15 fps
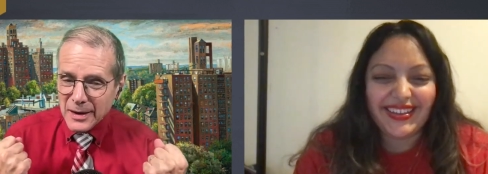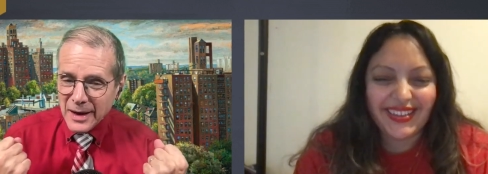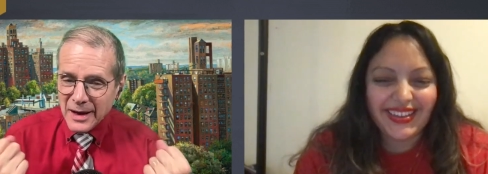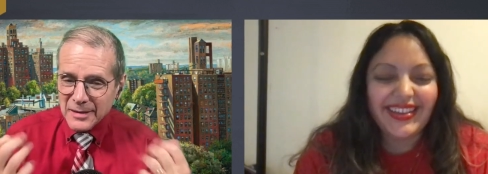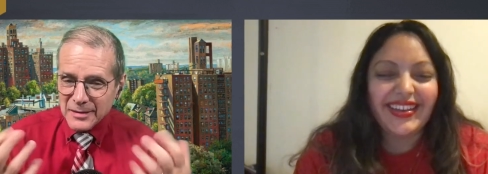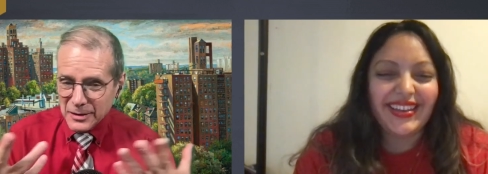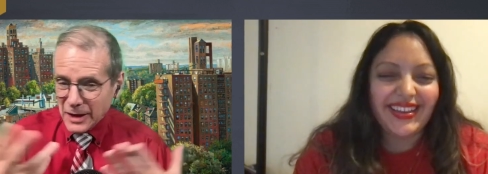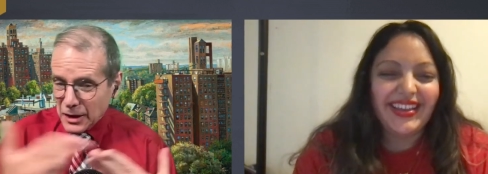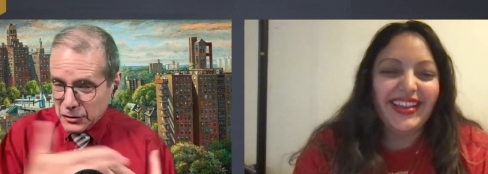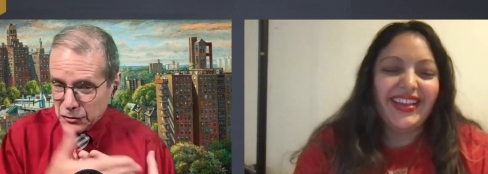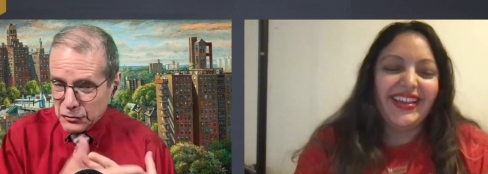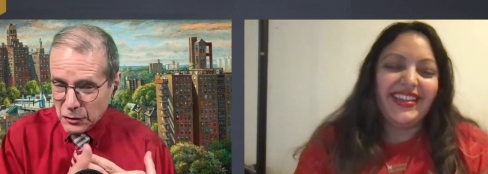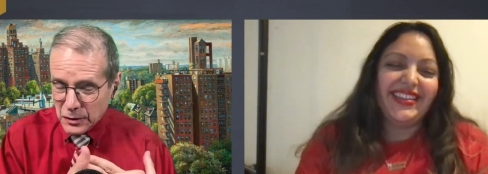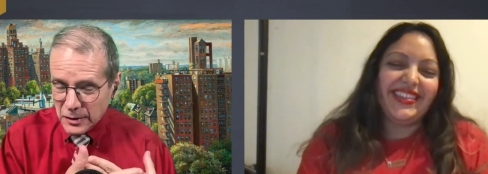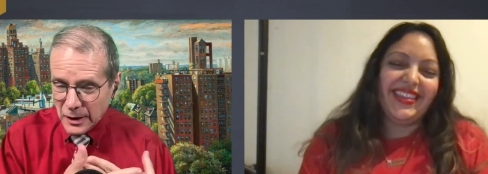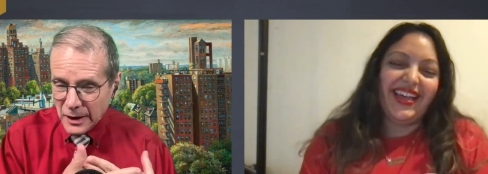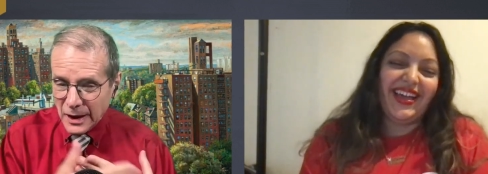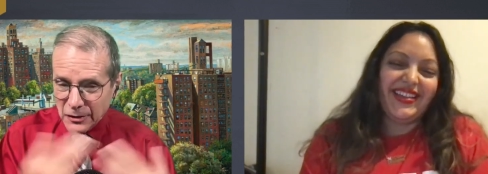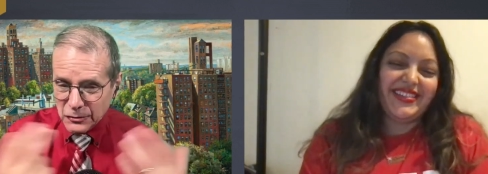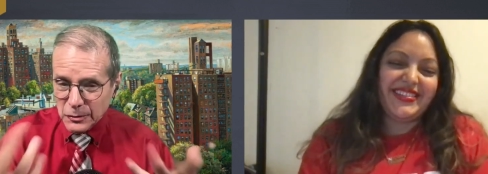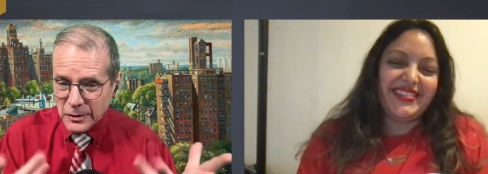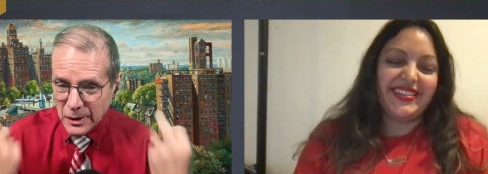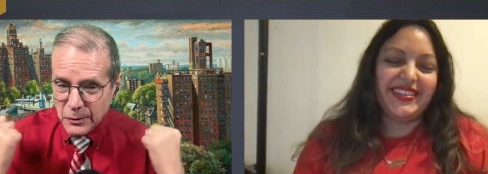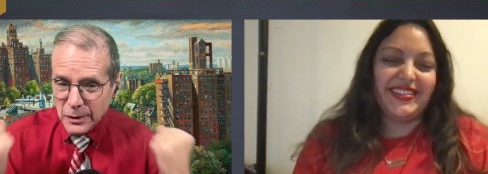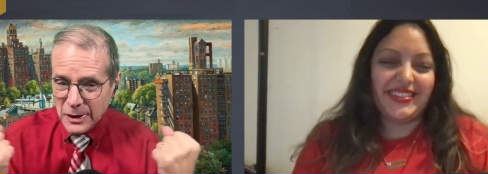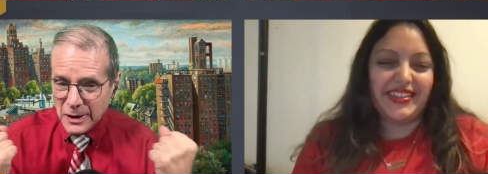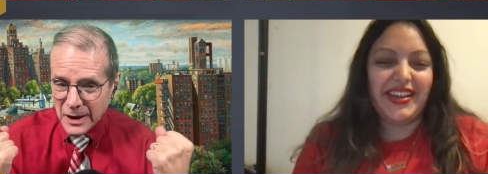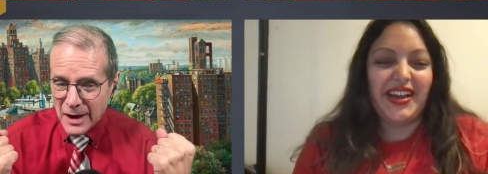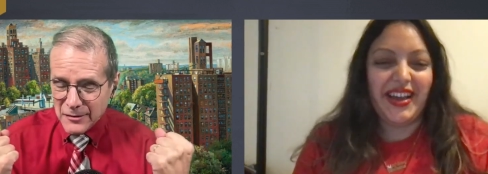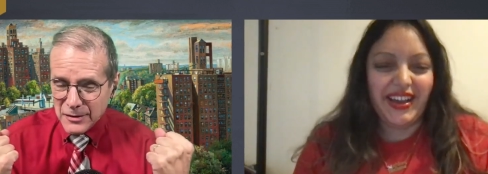Speaker 1: like you saw in the last yes. one, they really
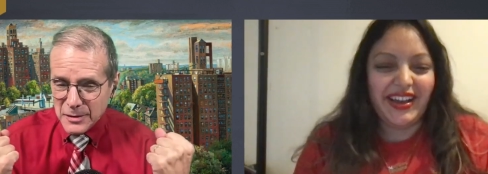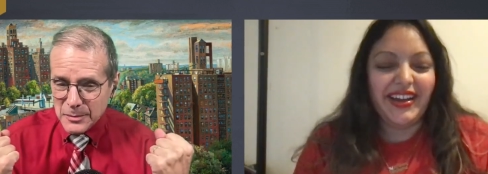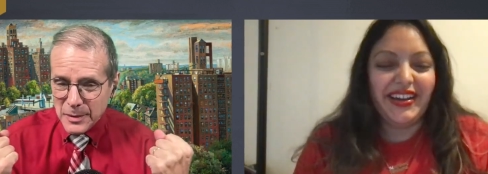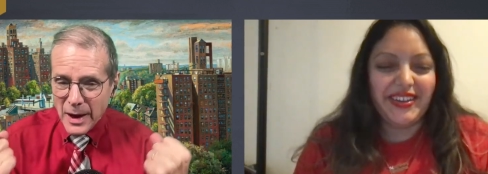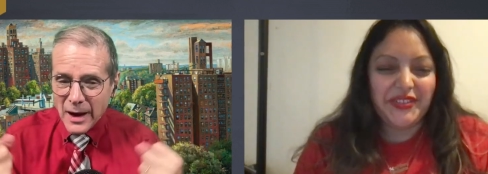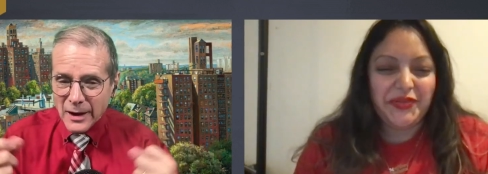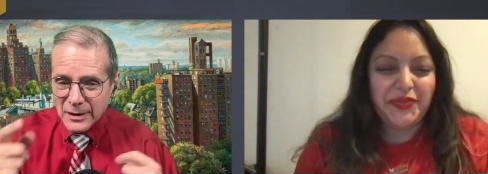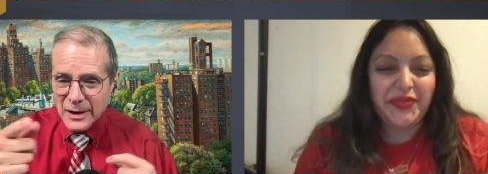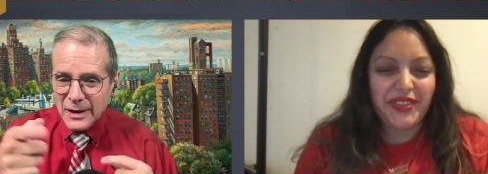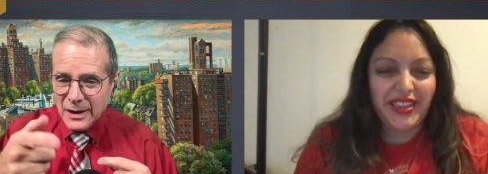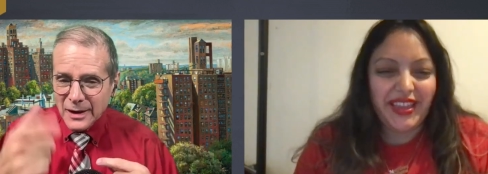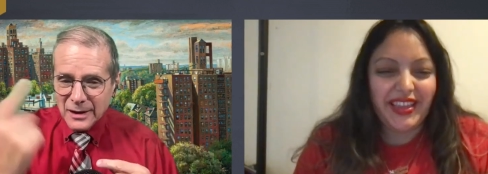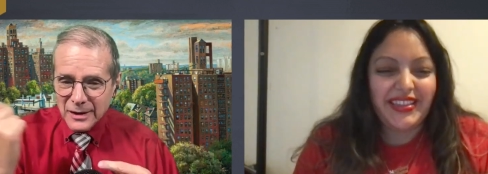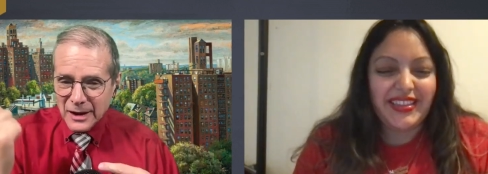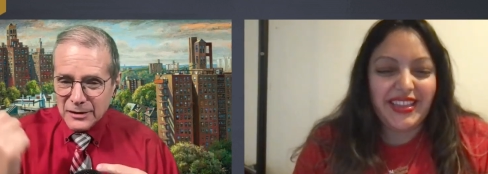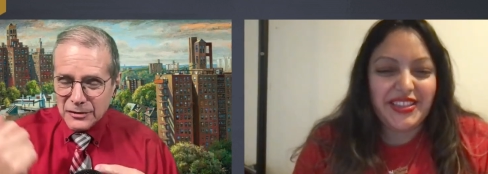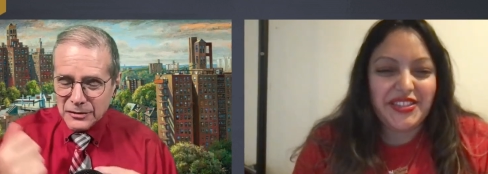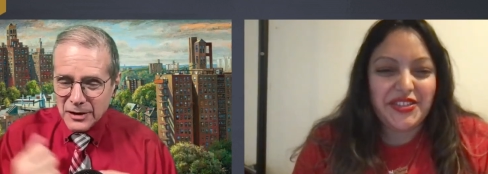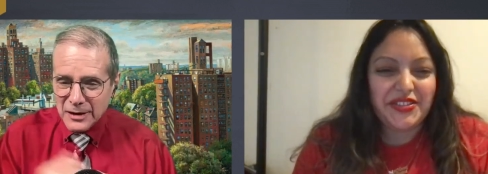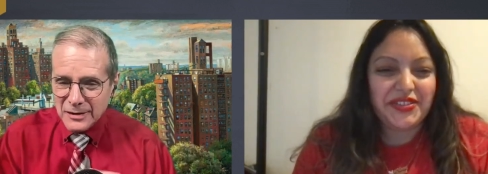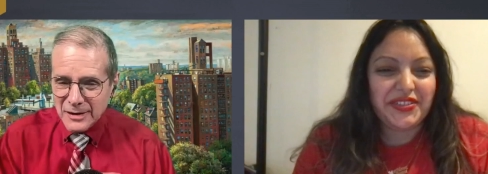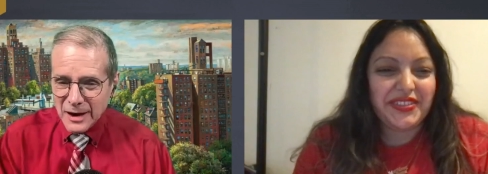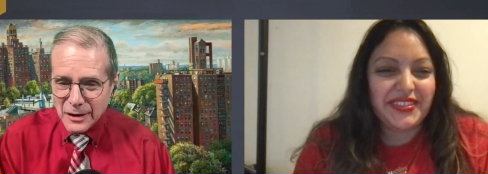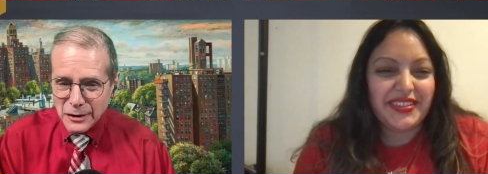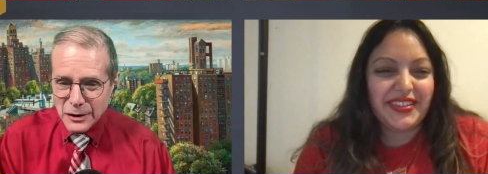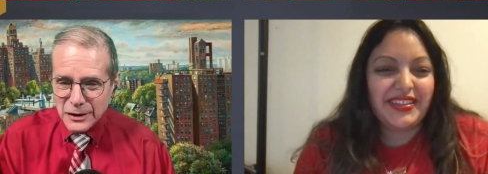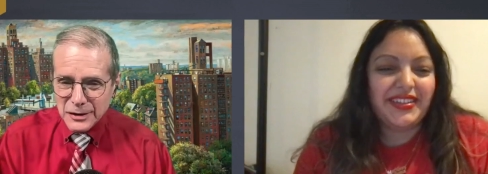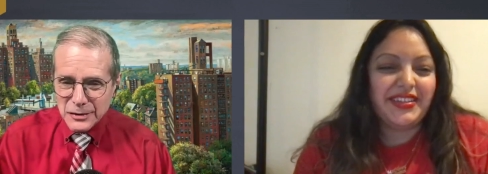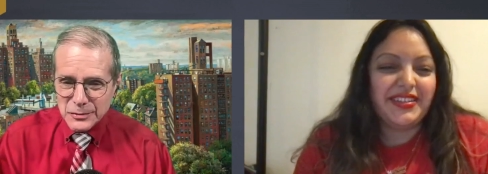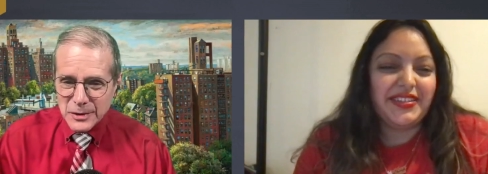have impact. Uh-huh. Let's uh, take do. a look at
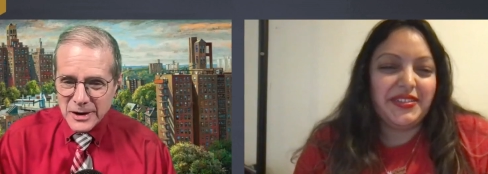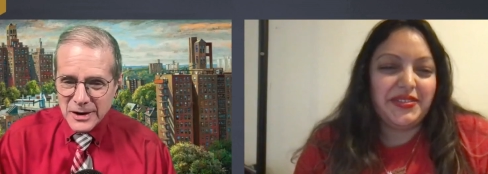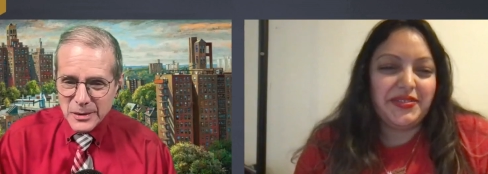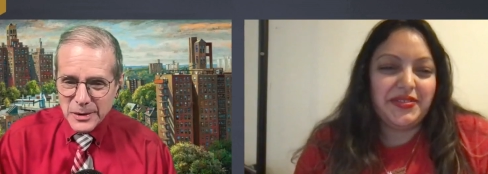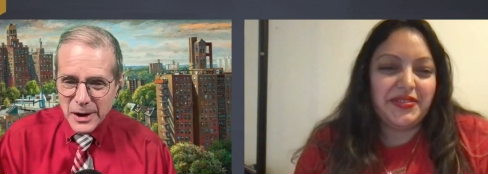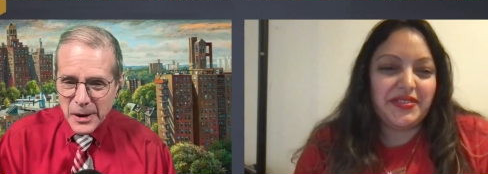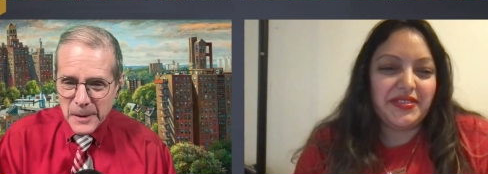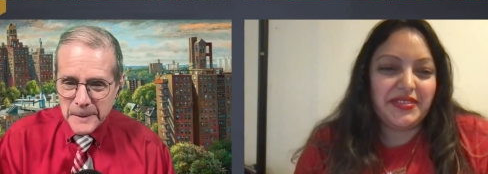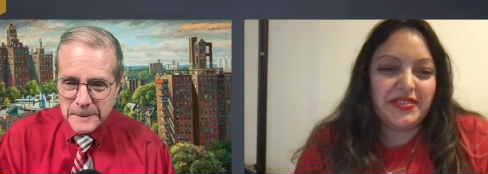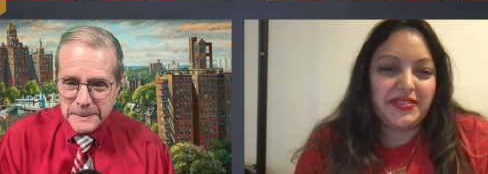this one. Here we go.